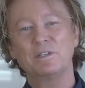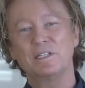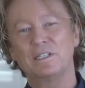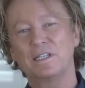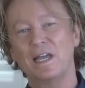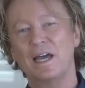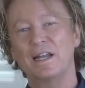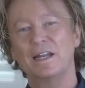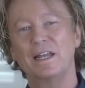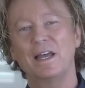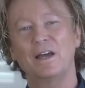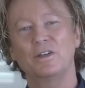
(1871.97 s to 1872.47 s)

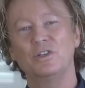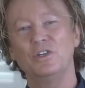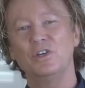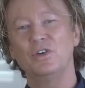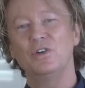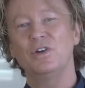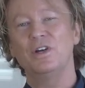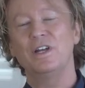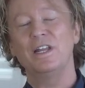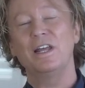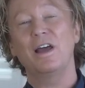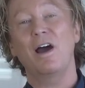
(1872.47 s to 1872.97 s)
study on
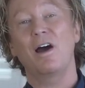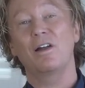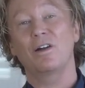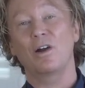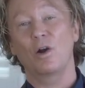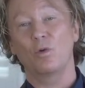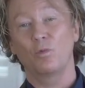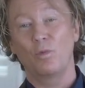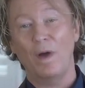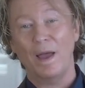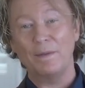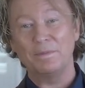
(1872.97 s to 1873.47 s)
Unity on
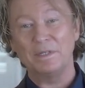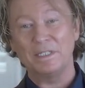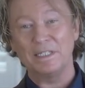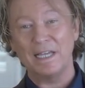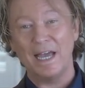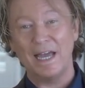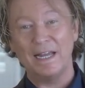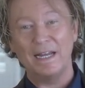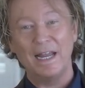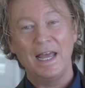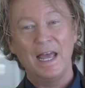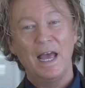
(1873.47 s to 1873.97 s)
our
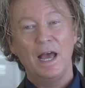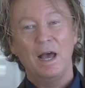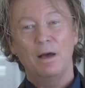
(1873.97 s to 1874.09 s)
website.